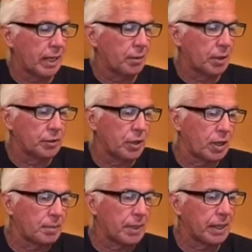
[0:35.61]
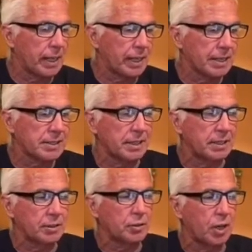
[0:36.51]
I guess I
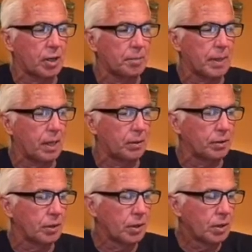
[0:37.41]
need to talk about